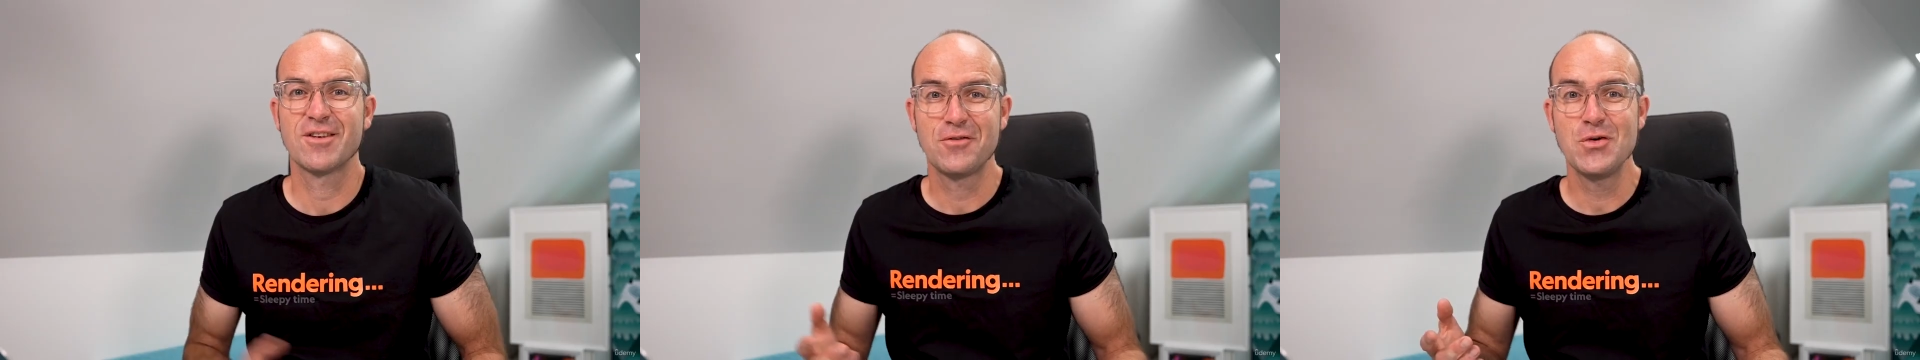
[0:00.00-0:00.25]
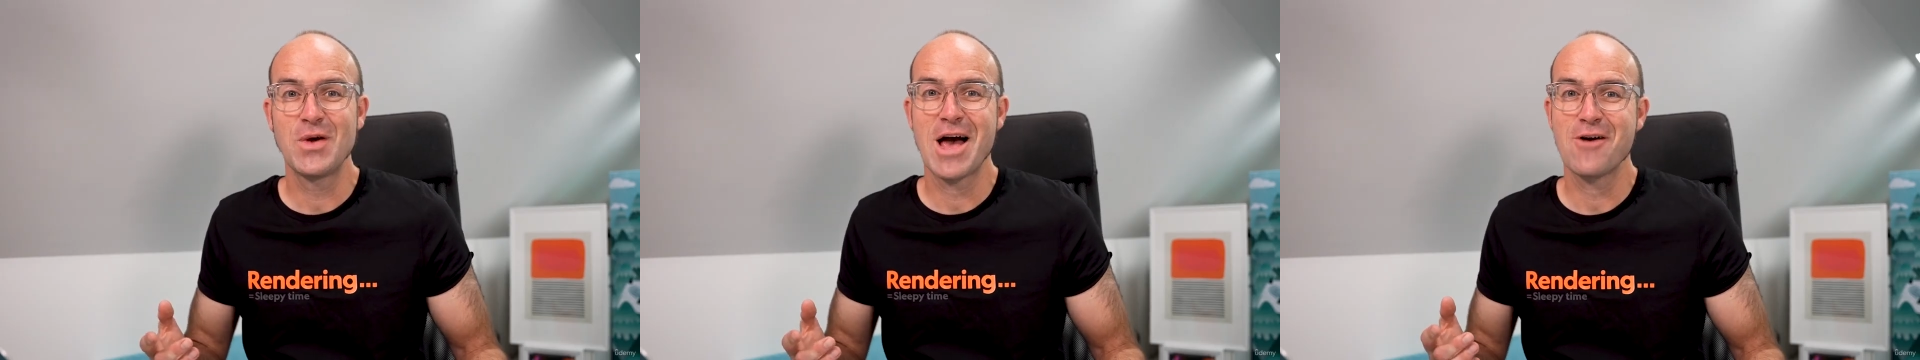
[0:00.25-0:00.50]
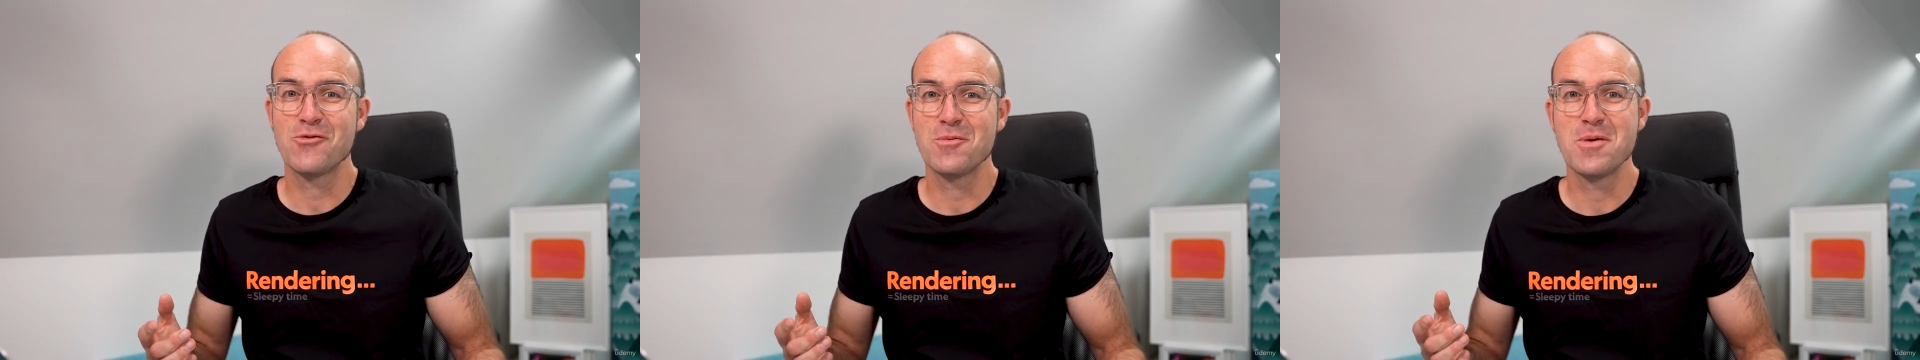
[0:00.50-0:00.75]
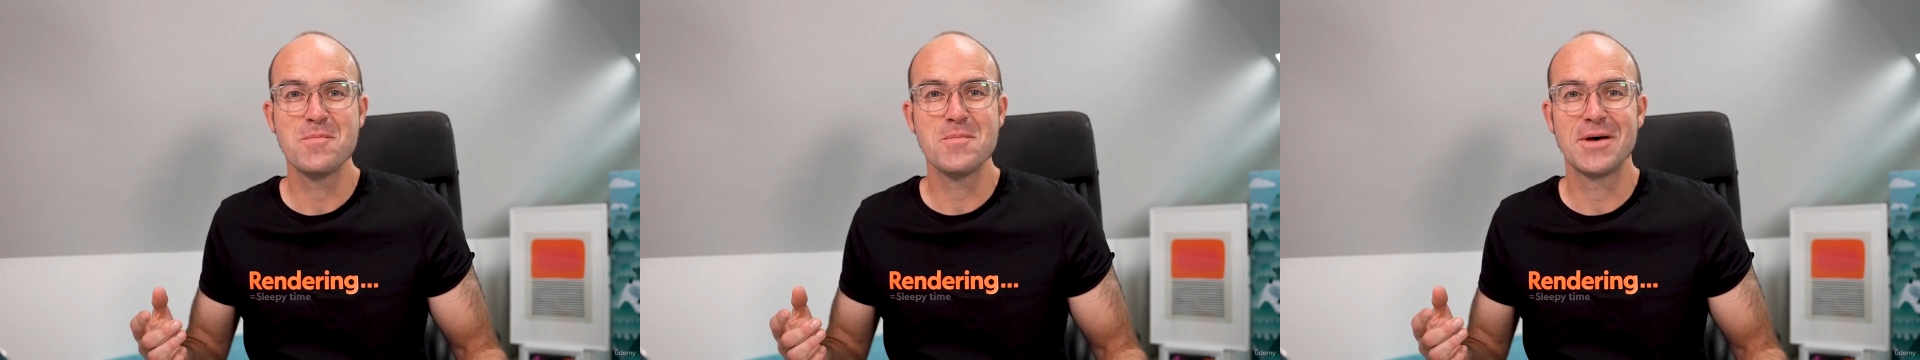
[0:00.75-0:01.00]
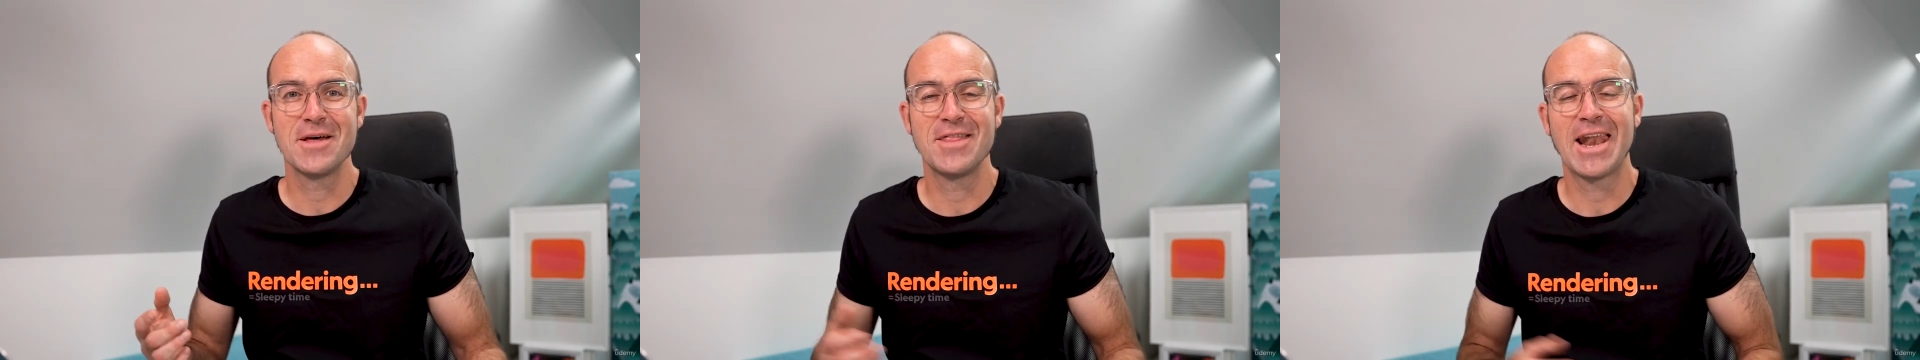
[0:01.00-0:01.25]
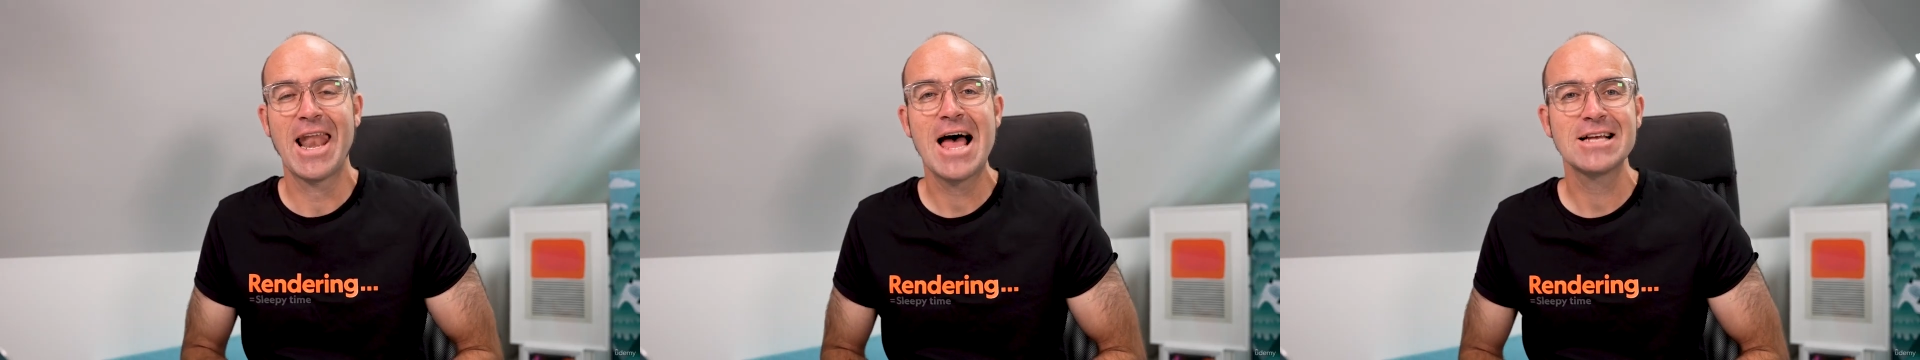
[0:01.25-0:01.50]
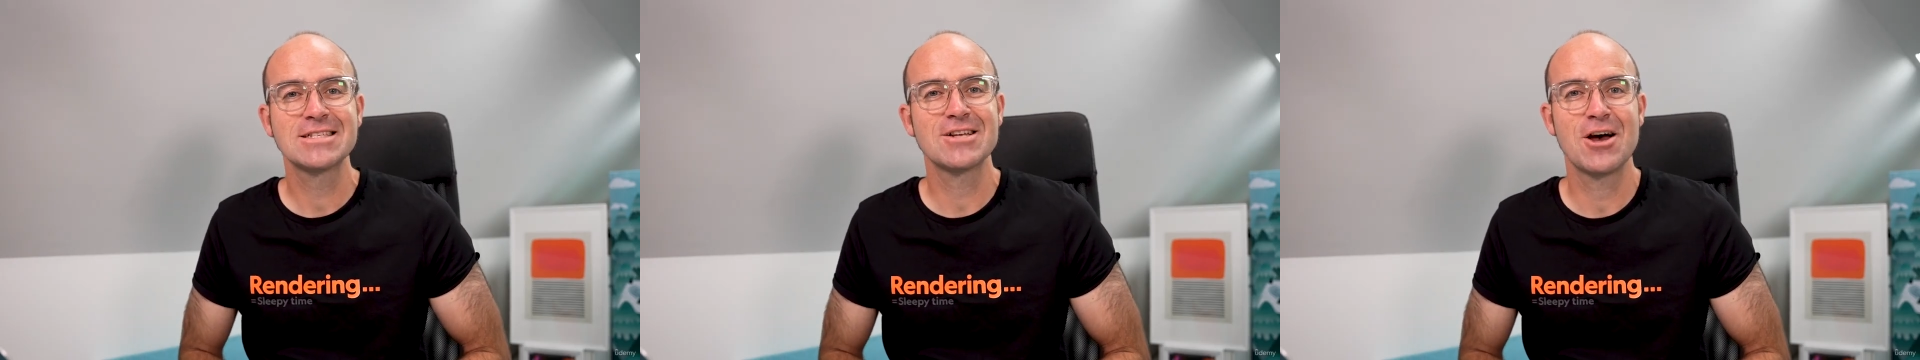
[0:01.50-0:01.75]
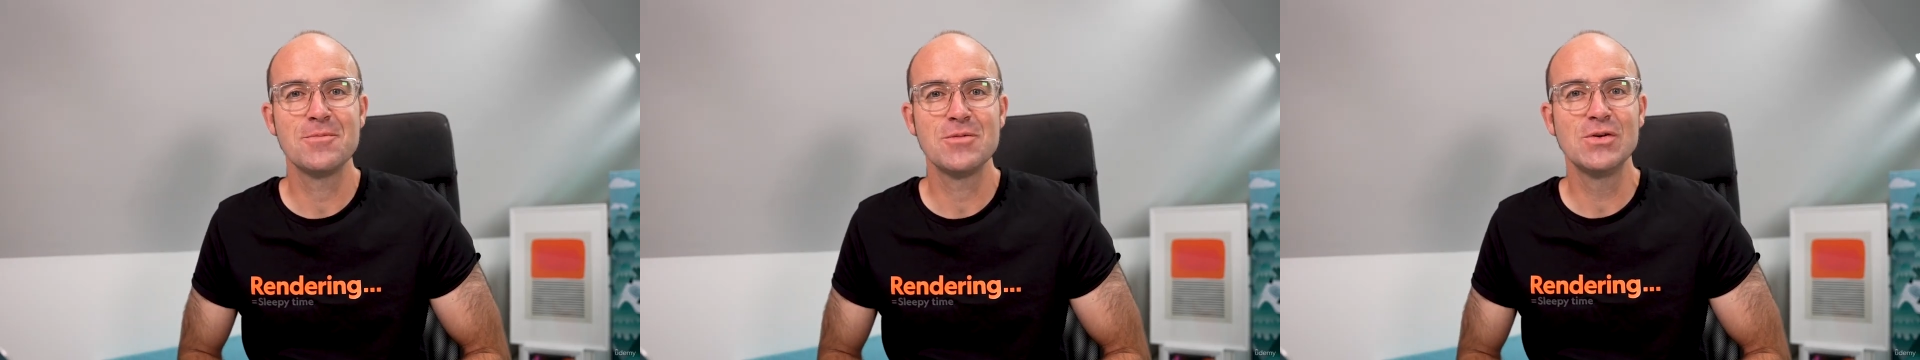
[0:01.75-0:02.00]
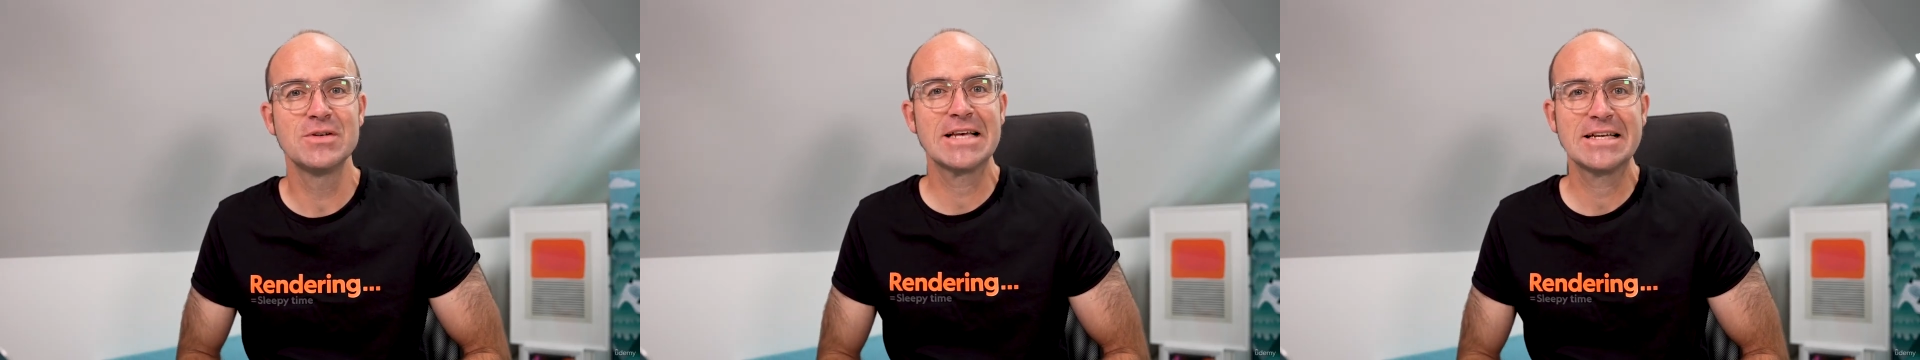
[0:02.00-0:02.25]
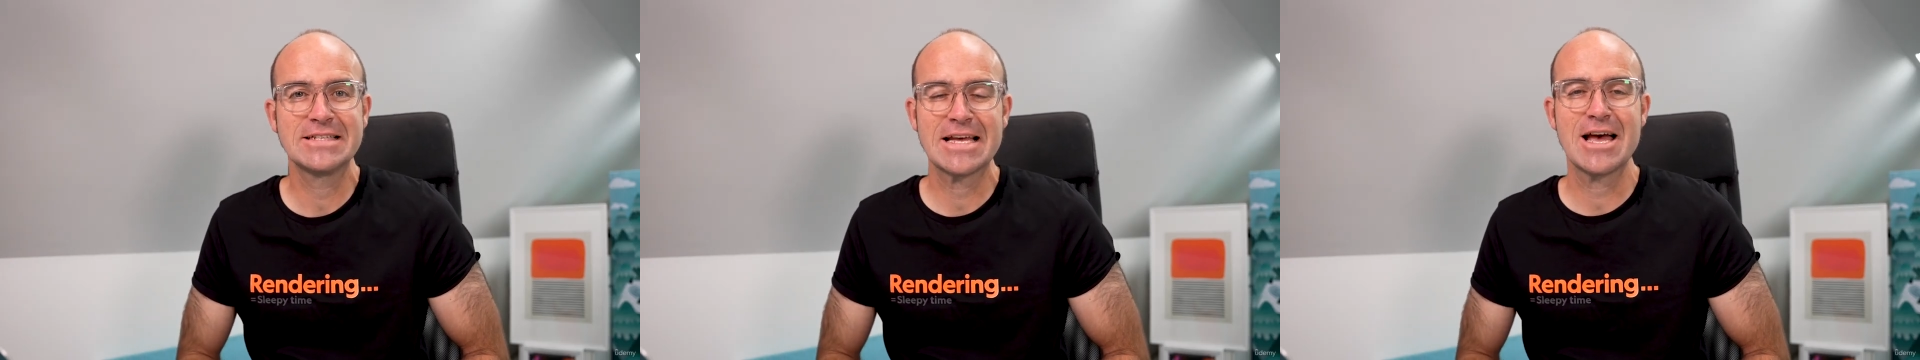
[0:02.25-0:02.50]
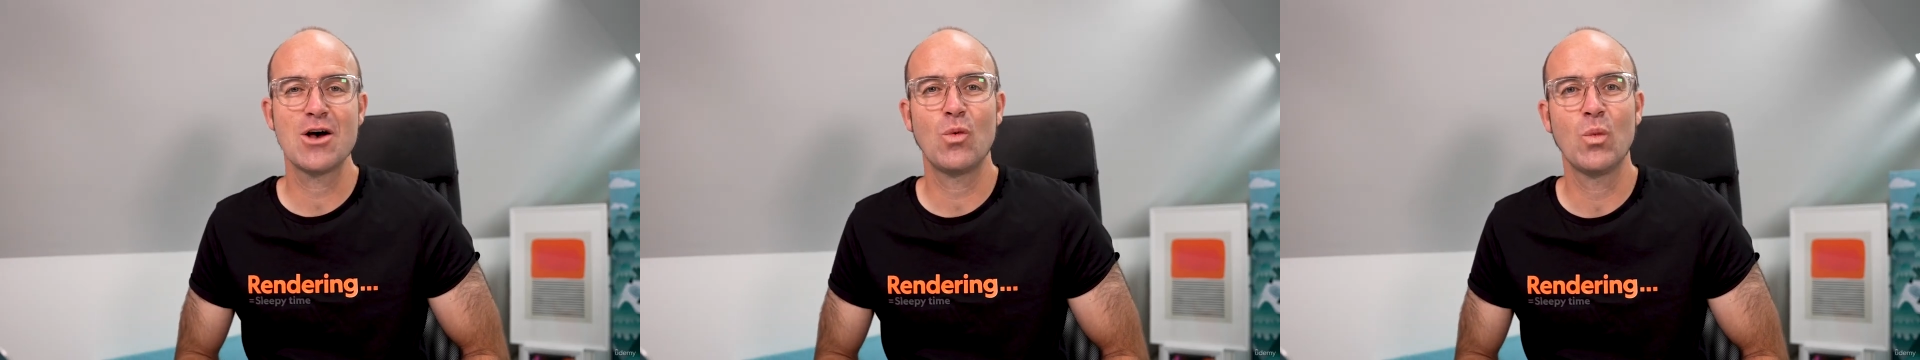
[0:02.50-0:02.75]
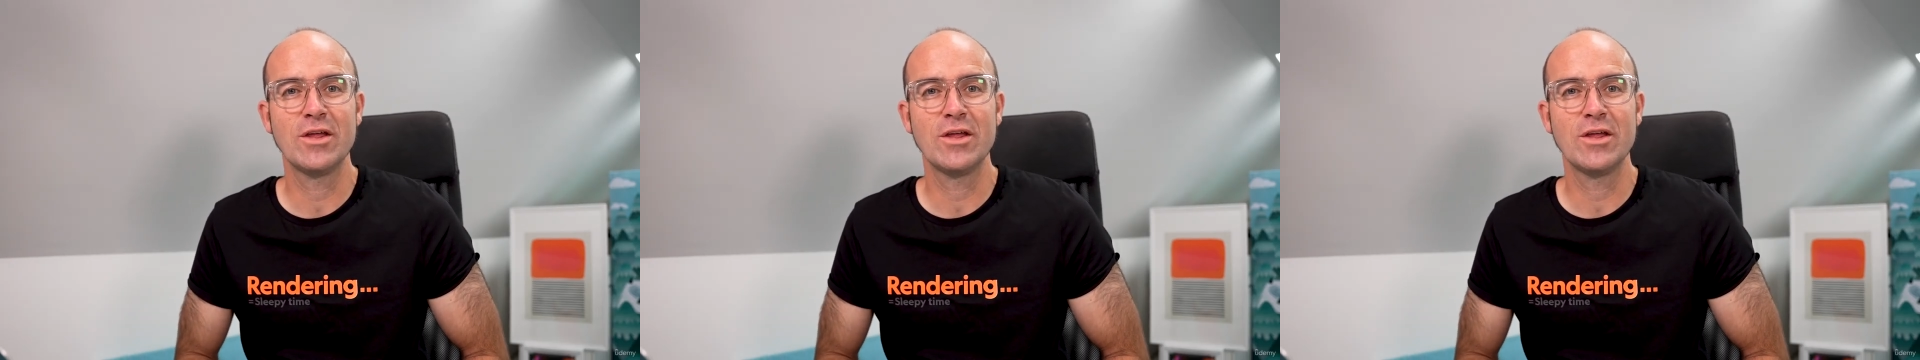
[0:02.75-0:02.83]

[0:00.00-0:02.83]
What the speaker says: if you can't remember the last time you sat down,